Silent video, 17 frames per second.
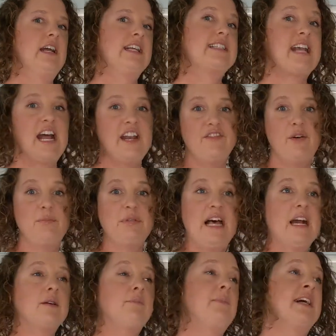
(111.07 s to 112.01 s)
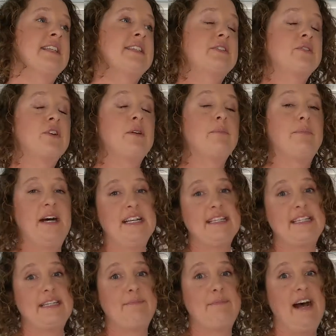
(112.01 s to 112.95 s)
It's kind of a blockbuster or
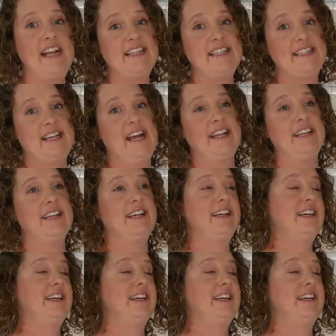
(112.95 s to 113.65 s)
bust mindset.